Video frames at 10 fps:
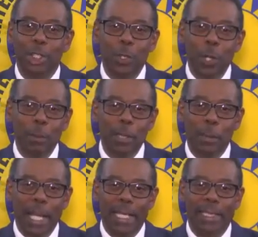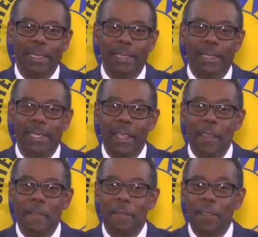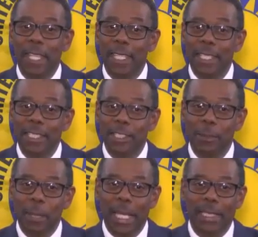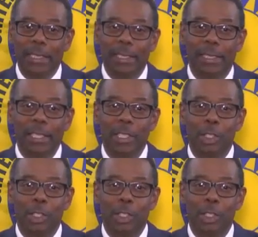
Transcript: doable plans, phased plans